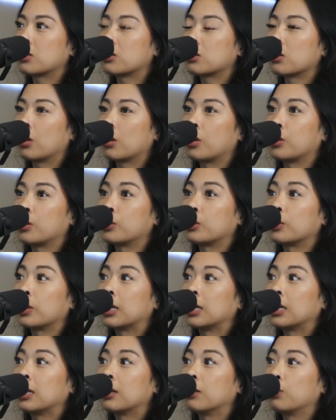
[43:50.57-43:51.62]
So
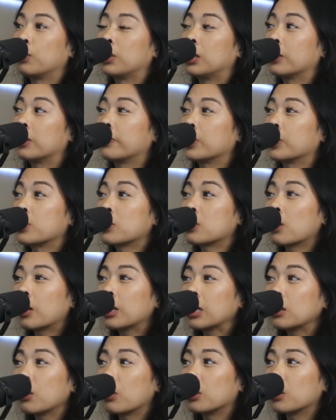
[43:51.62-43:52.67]
when you're first
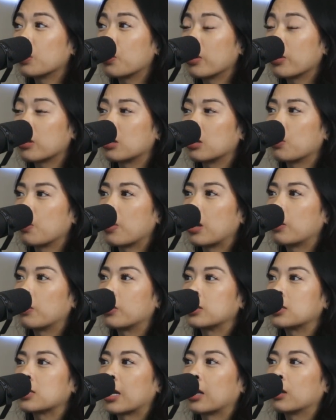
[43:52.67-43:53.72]
starting, know your worth in a way
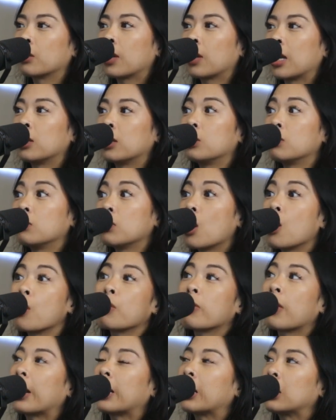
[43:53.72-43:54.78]
where it's like, okay, you
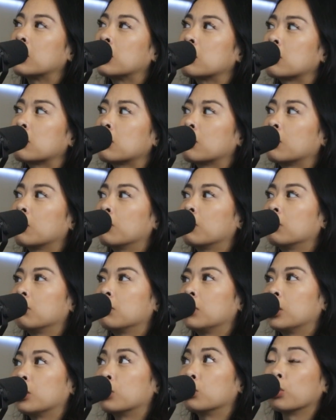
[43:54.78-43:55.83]
know that
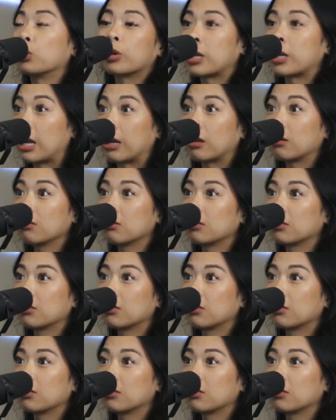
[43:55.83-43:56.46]
you're learning.